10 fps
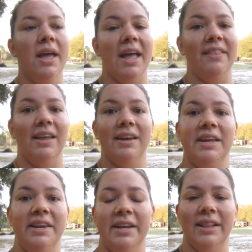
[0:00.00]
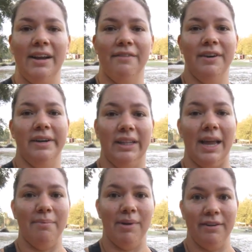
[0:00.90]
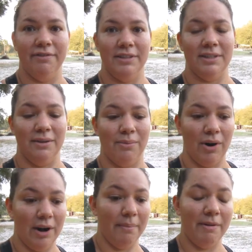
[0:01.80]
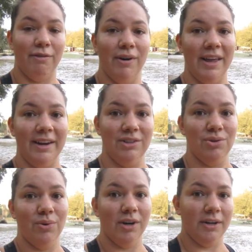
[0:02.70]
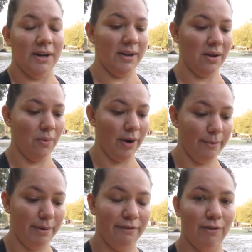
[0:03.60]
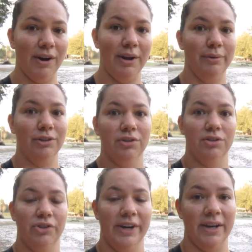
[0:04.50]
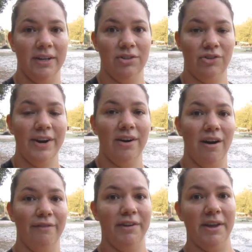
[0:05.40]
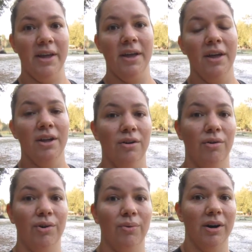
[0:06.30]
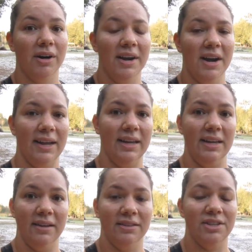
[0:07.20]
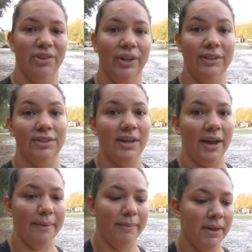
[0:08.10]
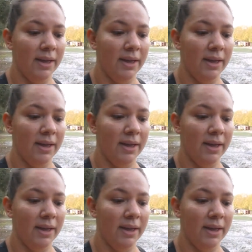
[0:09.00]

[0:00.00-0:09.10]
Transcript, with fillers: and then eating like a very light breakfast in the morning before heading to work. Where before he would just drink straight coffee, go to work and not eat until lunchtime.